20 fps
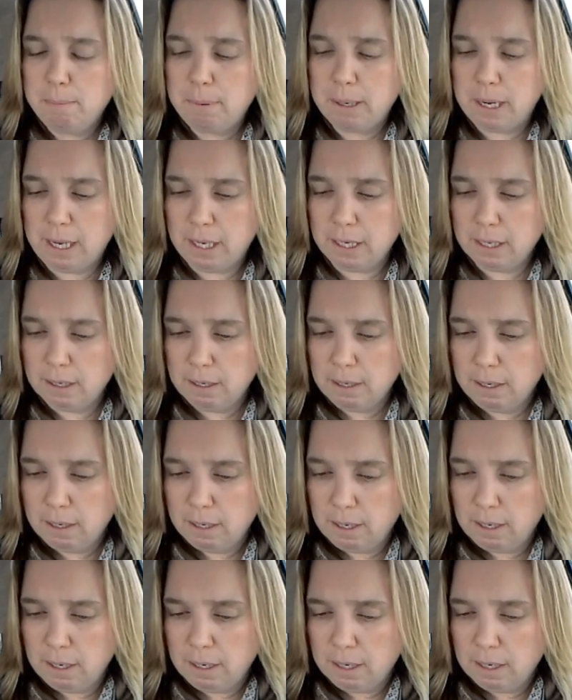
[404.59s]
But
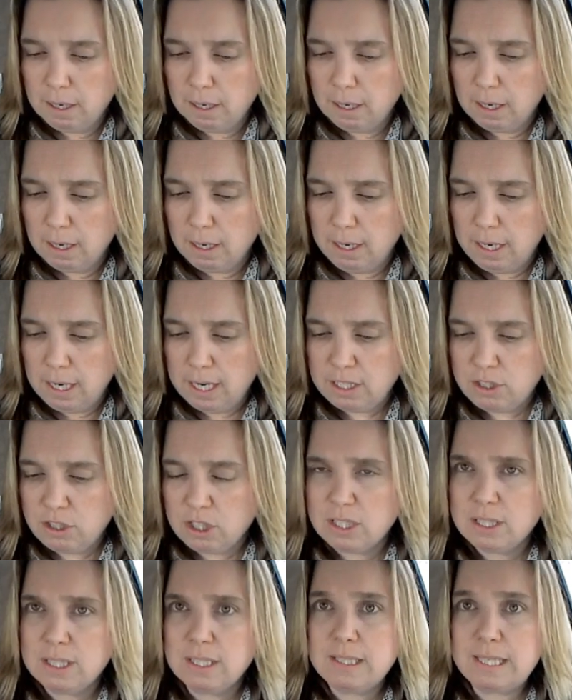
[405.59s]

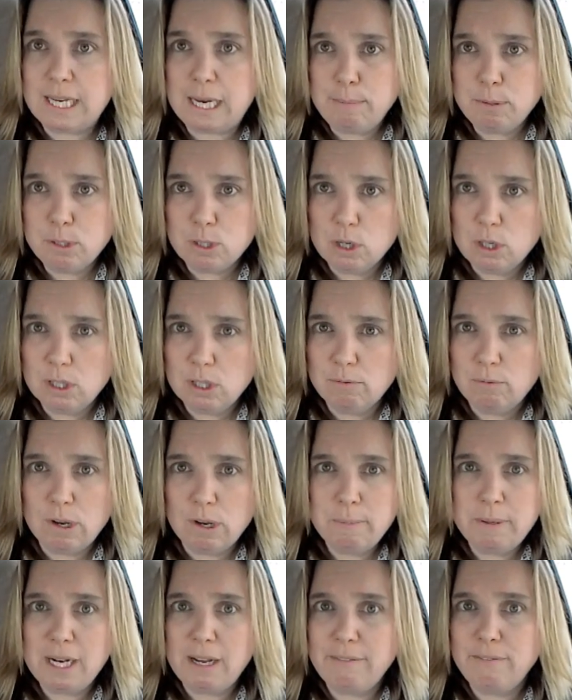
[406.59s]
it's just the same circle of
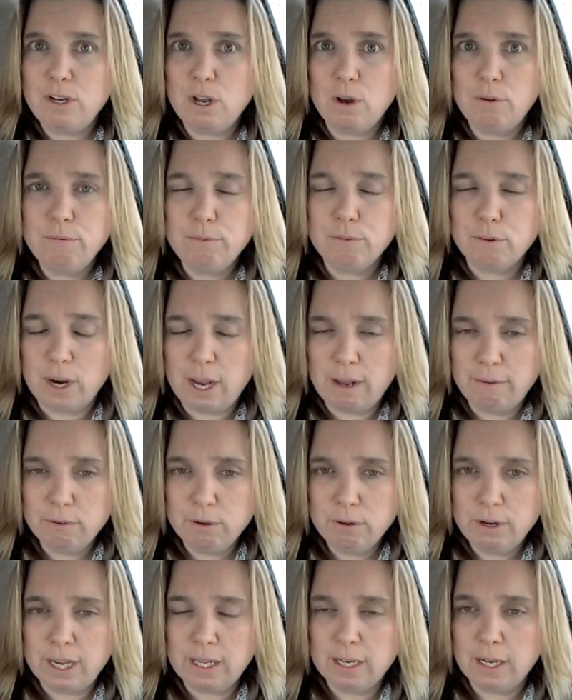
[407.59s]
women I've known
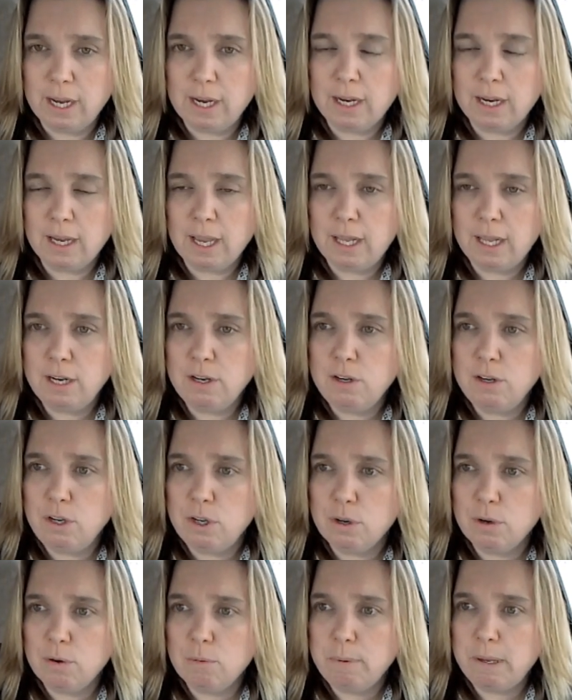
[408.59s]
forever, and I kind of
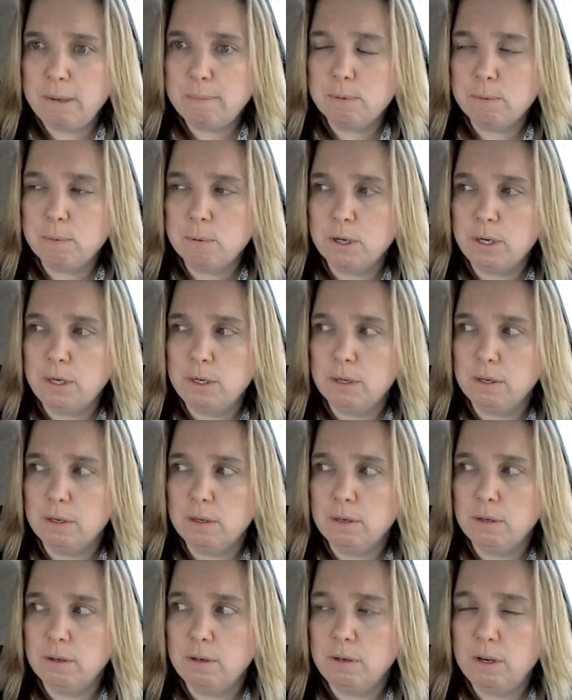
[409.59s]
knew people would
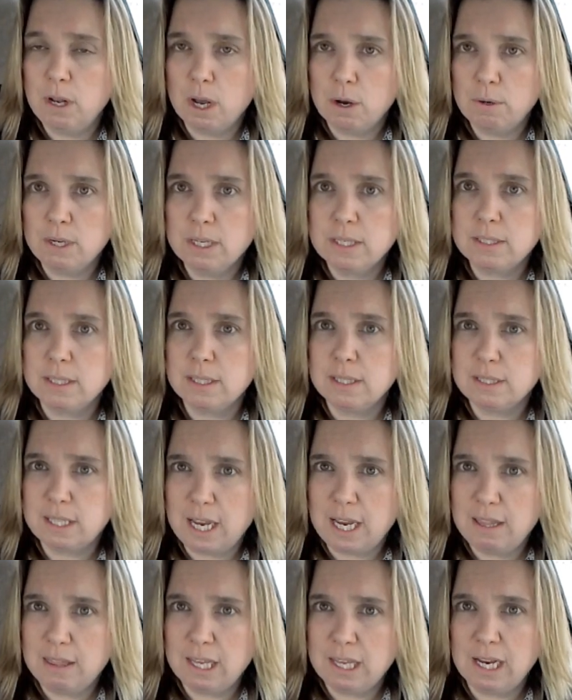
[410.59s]
notice and
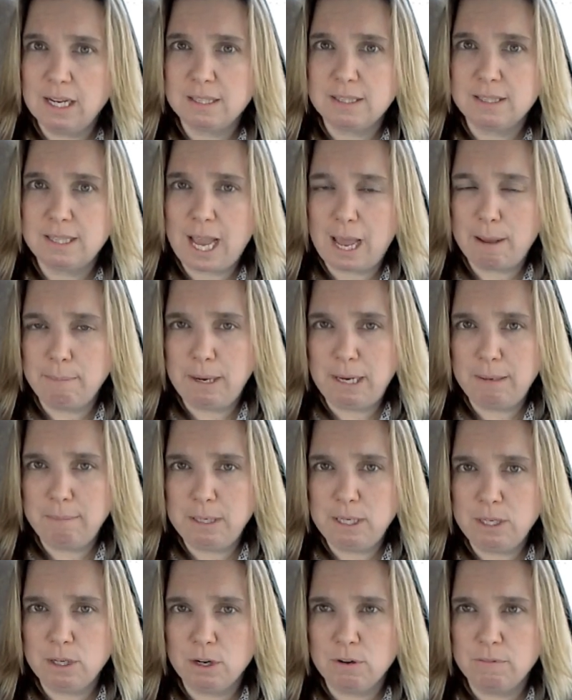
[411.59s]
say things that made
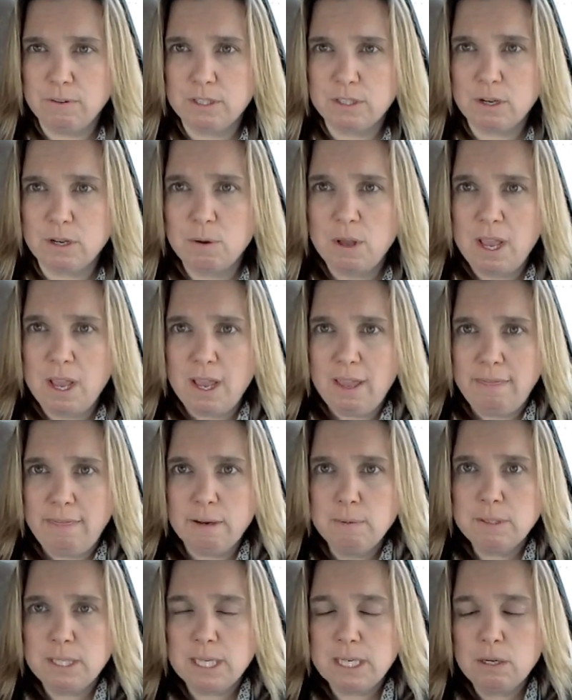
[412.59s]
me nervous. So
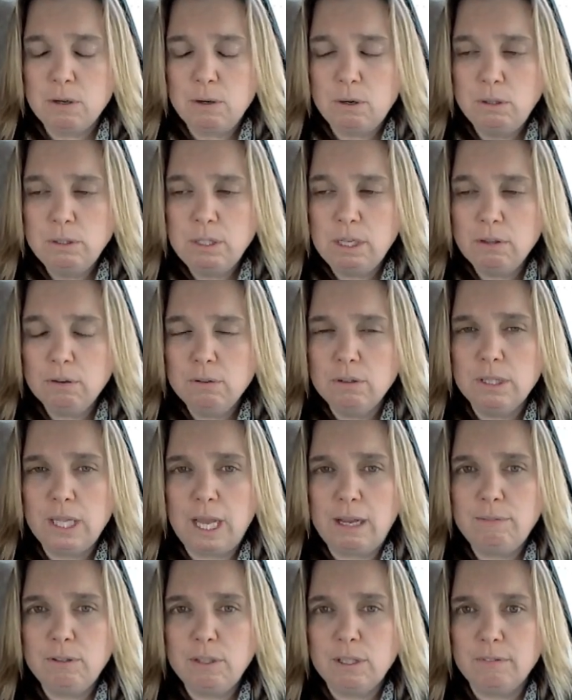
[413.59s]
there was like a whole nother
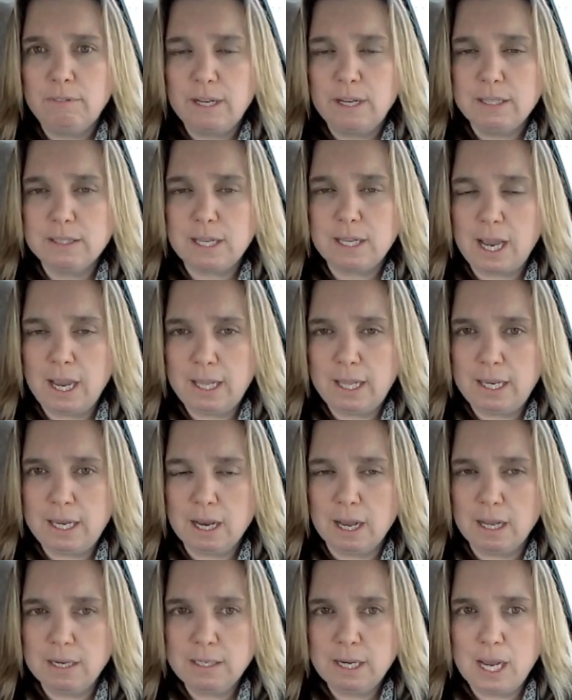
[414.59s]
level of
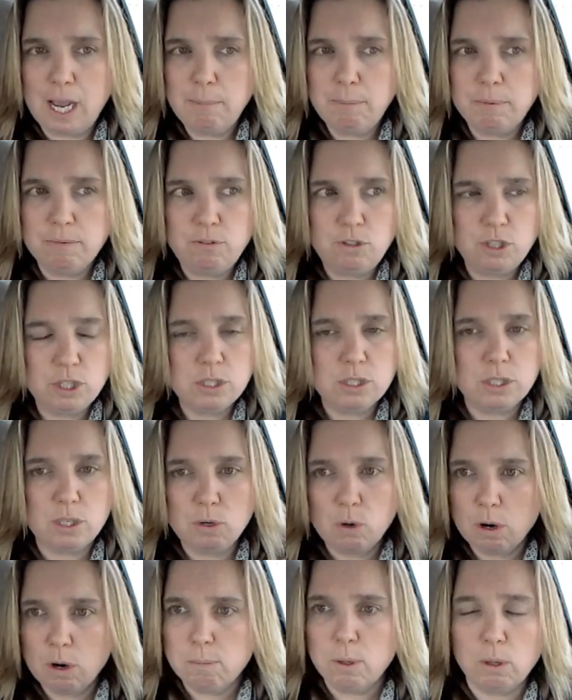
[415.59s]
anxiety on top of just
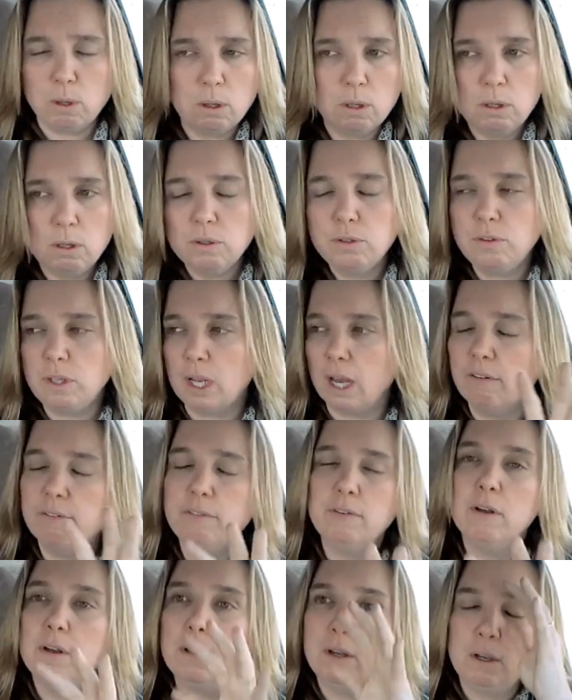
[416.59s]
the normal
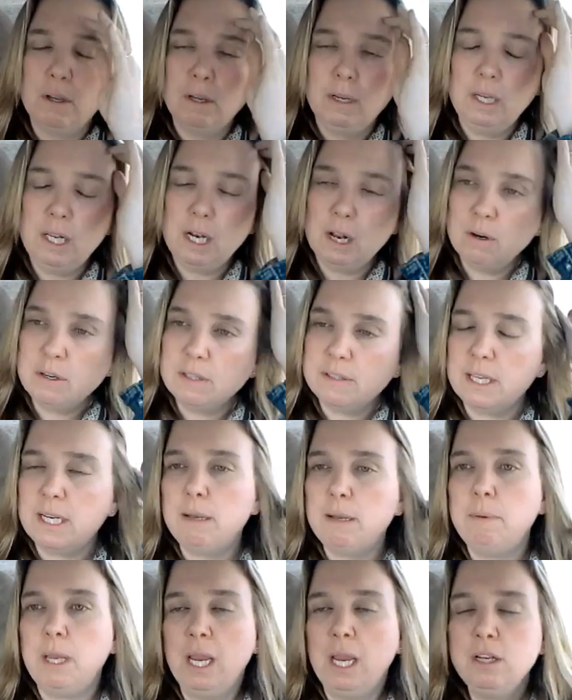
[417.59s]
stuff, you know, because
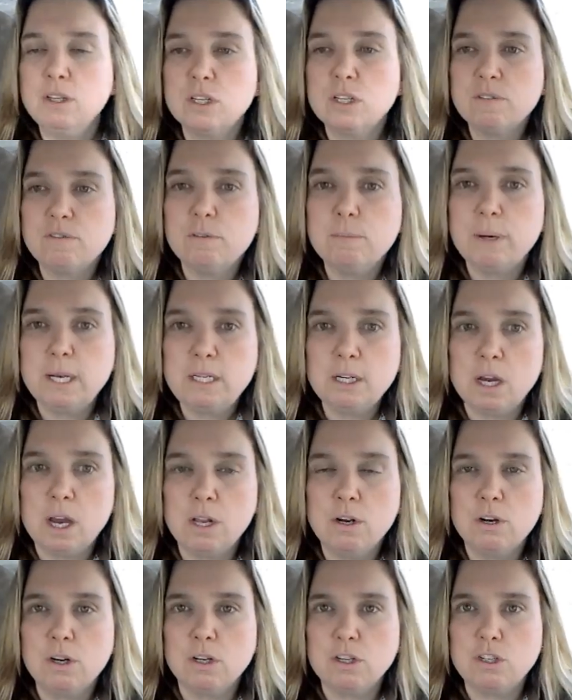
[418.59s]
then I'm anxious for my
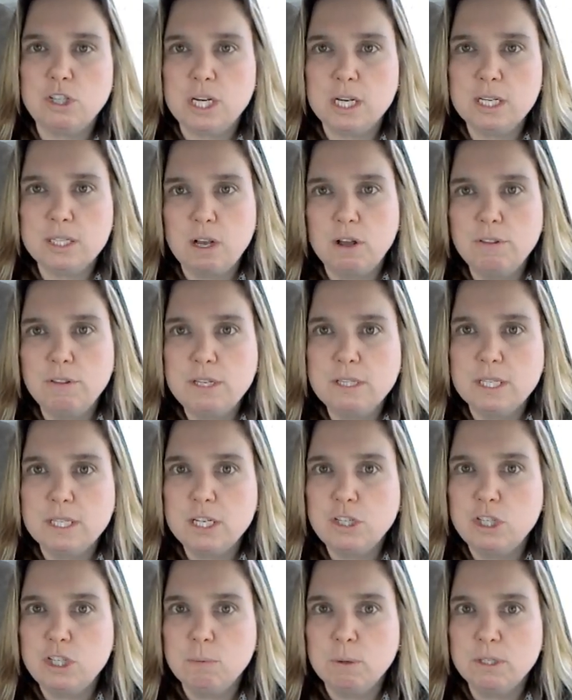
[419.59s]
daughter because she has all these
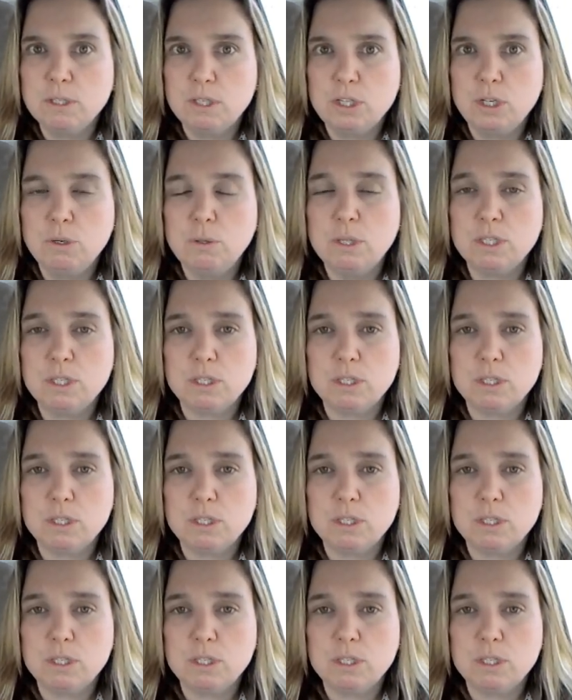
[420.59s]
things she wants to do.